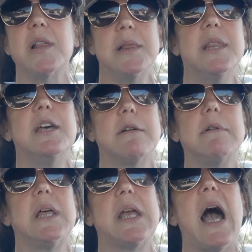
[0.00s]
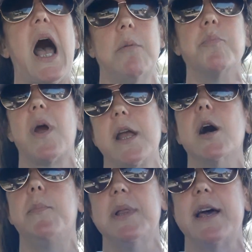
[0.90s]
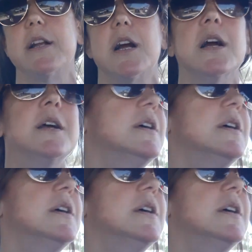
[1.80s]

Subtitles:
I literally got a breakup letter